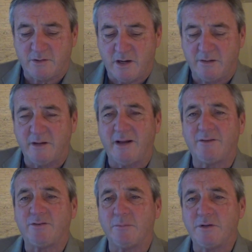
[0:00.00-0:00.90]
slide that
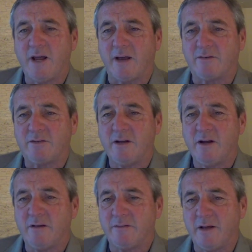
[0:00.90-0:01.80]
has some text
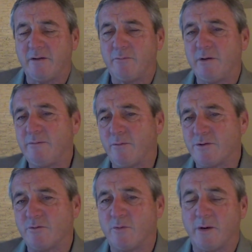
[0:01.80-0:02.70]
that
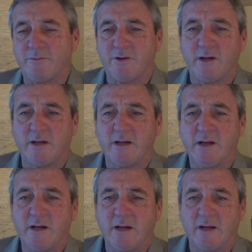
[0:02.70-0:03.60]
reinforces what I'm saying,
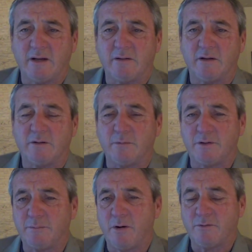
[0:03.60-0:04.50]
and with
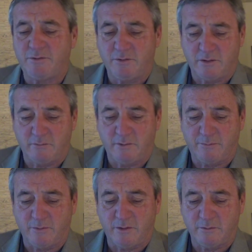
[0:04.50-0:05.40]
the post you can
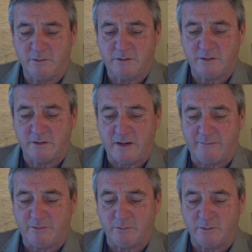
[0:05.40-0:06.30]
refer to it
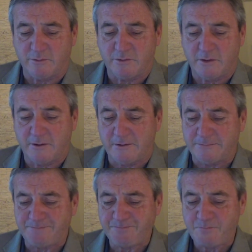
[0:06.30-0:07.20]
afterwards.
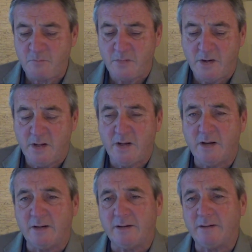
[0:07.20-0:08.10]

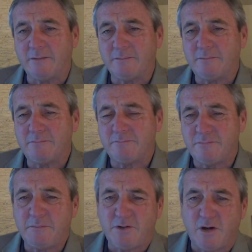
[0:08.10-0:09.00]
Let
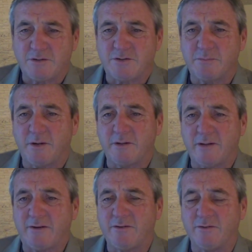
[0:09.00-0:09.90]
me talk just about
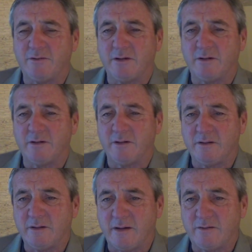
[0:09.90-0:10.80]
elections in
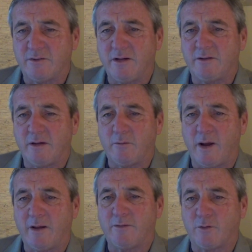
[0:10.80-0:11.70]
the United States
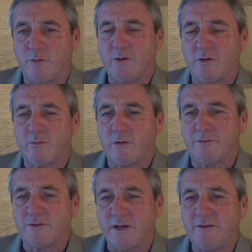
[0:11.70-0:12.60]
and the critical role of
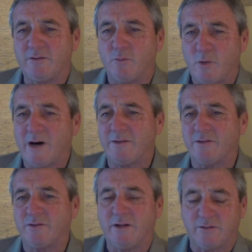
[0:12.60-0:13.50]
states and why the
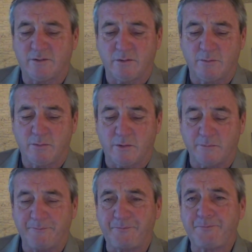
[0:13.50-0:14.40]
states are so important.